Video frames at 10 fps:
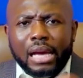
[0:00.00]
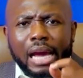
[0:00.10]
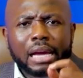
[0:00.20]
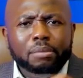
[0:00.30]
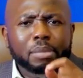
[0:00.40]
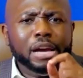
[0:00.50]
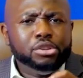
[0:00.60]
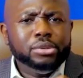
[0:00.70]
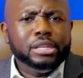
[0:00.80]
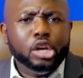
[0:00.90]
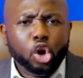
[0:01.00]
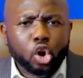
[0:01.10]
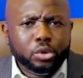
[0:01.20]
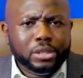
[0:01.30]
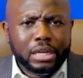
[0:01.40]
And by using a
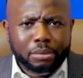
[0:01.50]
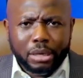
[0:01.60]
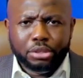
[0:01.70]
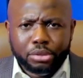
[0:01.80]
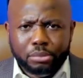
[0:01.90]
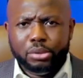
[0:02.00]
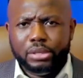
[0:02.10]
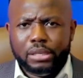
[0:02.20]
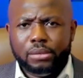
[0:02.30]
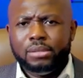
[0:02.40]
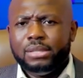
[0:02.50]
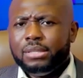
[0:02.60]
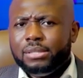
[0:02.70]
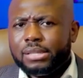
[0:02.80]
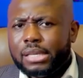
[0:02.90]
coaching and mentoring model,
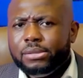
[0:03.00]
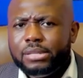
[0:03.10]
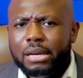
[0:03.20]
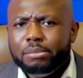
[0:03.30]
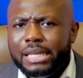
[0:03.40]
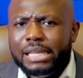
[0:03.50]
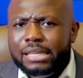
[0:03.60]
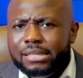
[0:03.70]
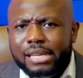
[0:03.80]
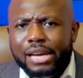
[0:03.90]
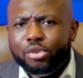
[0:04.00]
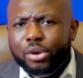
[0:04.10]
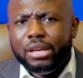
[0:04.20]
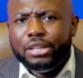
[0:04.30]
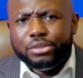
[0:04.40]
skills can be easily and
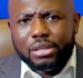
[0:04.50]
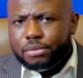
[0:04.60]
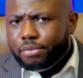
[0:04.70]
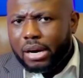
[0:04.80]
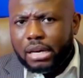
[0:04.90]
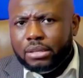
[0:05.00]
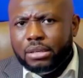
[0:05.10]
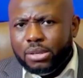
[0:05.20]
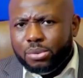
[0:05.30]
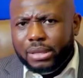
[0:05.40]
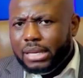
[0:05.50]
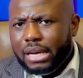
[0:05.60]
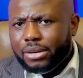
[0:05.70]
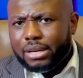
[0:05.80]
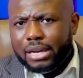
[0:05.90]
quickly transferred within
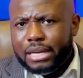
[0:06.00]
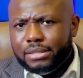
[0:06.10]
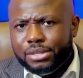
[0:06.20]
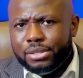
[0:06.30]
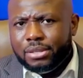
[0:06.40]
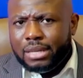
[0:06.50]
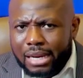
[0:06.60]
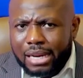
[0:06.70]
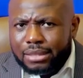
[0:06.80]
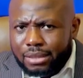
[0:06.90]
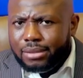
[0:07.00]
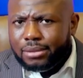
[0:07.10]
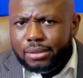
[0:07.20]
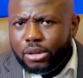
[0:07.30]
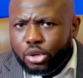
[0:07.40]
an organization and at
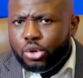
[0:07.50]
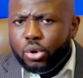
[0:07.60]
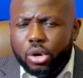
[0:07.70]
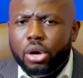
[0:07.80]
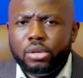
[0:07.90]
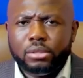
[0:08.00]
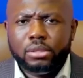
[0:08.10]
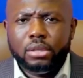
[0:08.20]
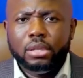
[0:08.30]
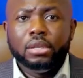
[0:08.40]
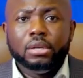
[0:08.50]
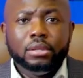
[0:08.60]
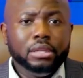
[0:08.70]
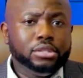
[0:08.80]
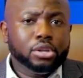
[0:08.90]
little or no cost.
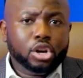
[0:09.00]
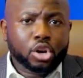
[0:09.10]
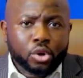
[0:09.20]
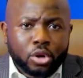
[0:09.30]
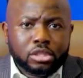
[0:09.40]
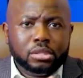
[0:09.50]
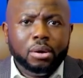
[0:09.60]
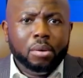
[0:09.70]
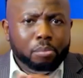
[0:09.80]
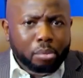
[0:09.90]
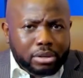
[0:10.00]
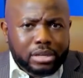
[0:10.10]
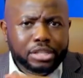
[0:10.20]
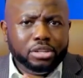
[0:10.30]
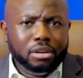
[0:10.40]
This
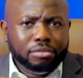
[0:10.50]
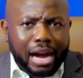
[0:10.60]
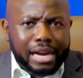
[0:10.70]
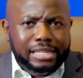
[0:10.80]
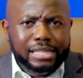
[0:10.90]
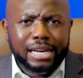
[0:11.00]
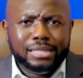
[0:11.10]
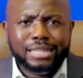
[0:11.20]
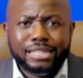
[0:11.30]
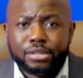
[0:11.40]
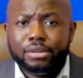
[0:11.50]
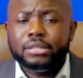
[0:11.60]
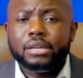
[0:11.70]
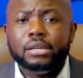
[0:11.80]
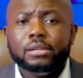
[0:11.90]
cross-pollination of ideas is
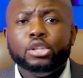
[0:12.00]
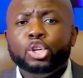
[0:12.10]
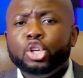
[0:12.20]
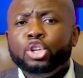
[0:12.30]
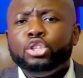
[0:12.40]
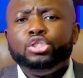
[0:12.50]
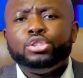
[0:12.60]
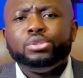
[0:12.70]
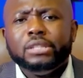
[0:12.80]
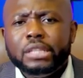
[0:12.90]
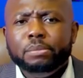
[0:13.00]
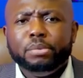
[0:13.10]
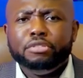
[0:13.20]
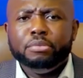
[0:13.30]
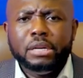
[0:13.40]
critical, not just to team
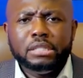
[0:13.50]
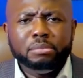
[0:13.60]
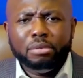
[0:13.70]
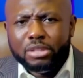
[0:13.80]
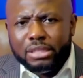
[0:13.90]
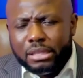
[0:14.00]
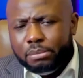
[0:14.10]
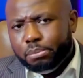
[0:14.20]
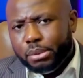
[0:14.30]
performance, but for team